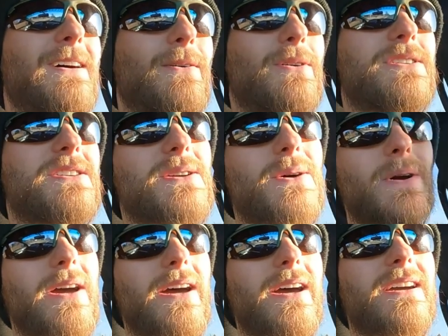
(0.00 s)
which is
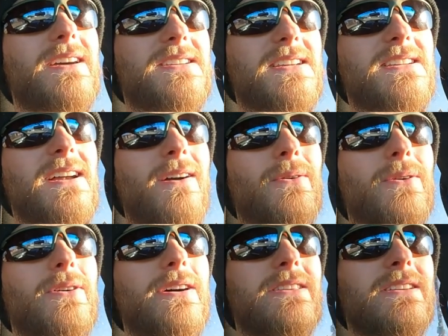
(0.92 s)
okay because it's not
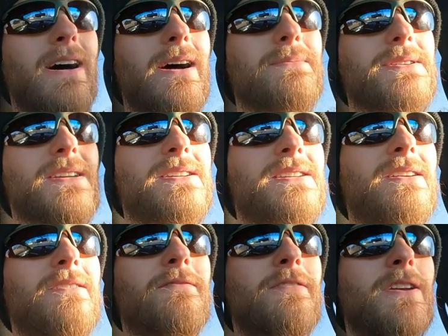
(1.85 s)
really a
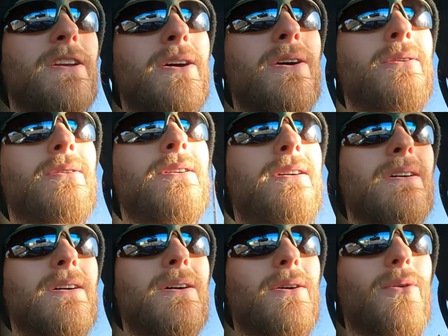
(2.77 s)
time-sensitive video,
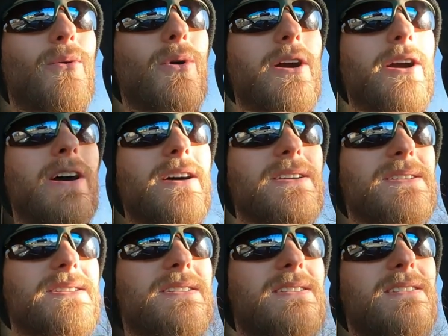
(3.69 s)

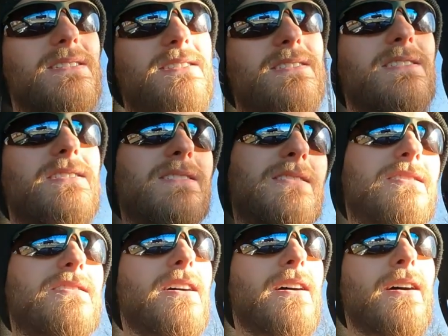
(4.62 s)
whereas
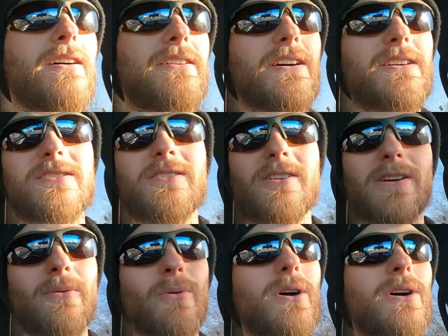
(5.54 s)

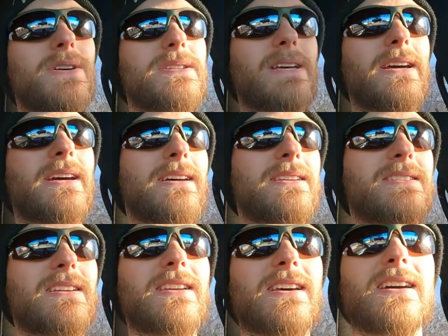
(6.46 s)
yesterday was and
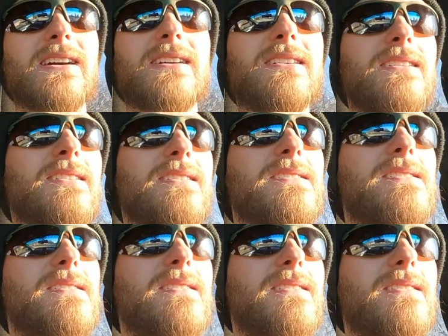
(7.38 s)
today
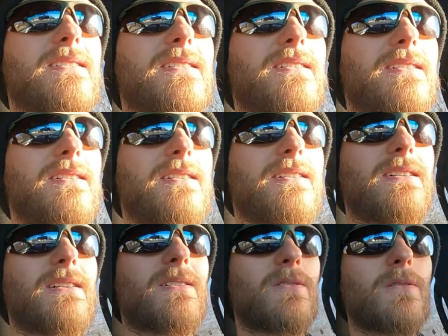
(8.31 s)
is.
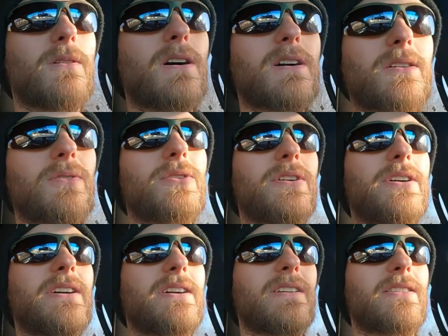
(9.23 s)

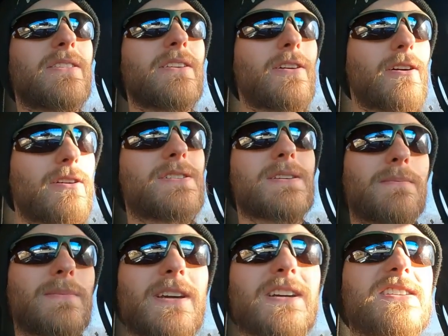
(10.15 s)
Luckily, there are
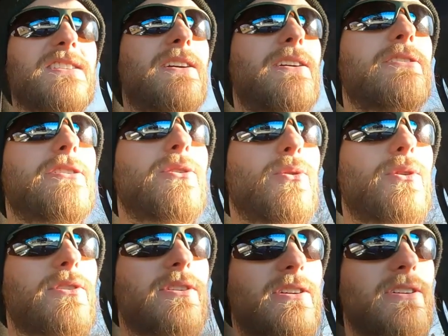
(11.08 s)
some things that I
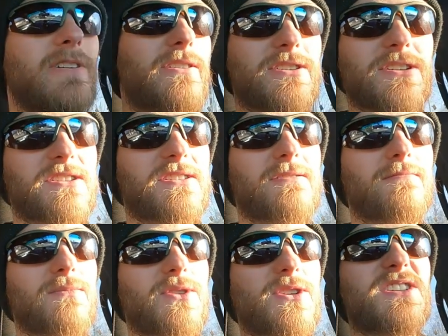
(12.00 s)
record that are just
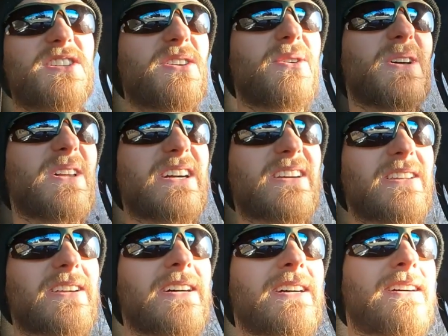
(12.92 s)
silly like
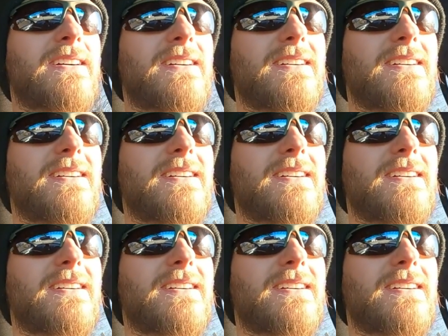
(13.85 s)
that,